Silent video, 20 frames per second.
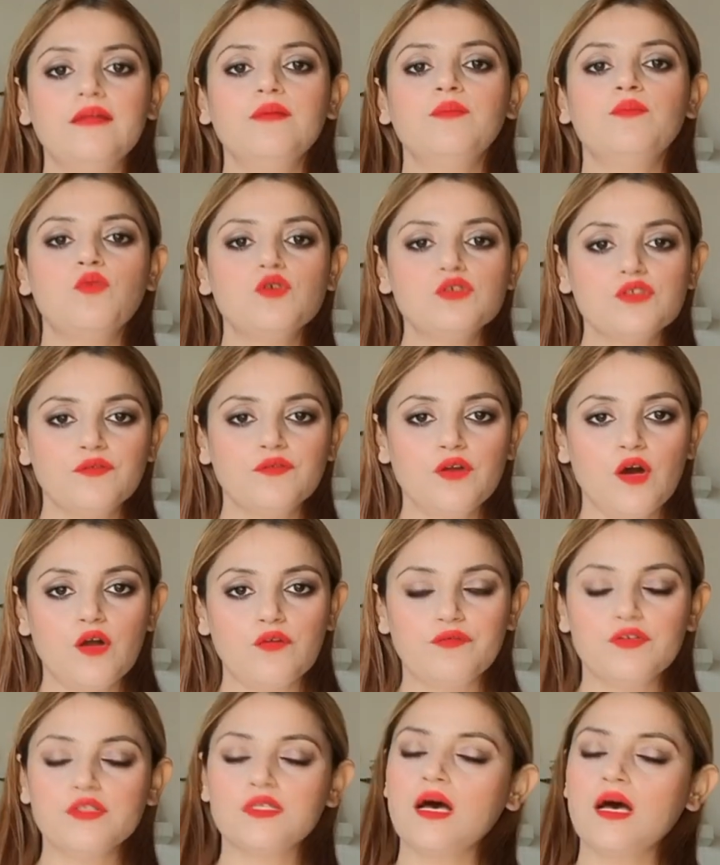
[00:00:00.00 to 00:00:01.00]
Most of the
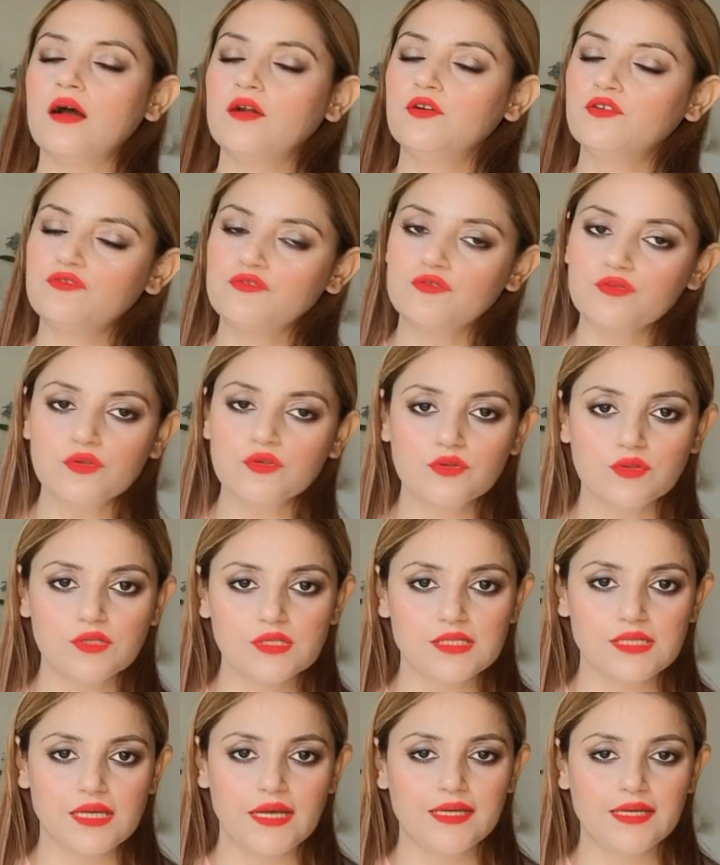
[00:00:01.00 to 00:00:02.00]
outfits are true to the
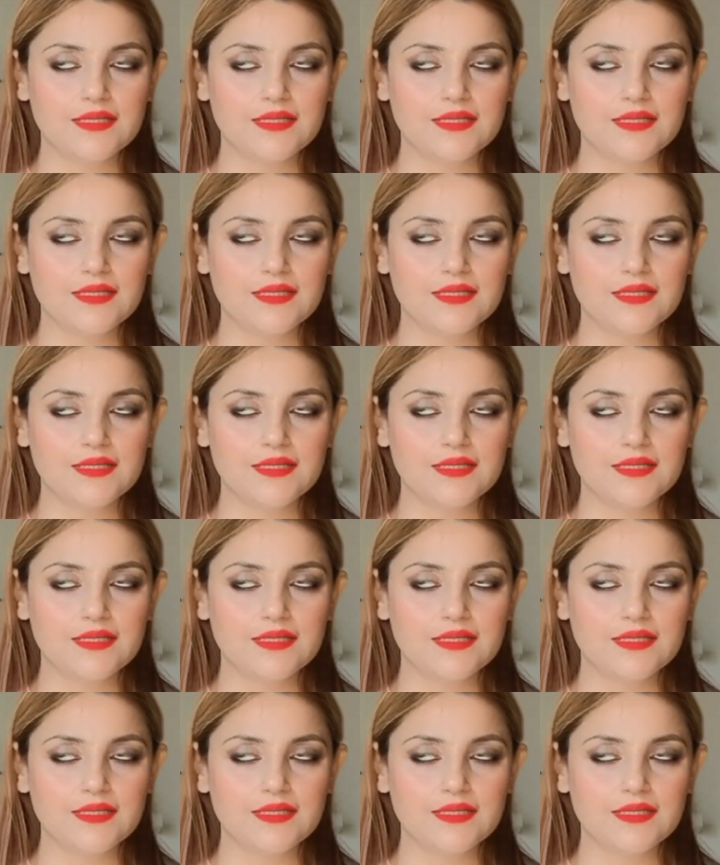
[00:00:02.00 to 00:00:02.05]
size,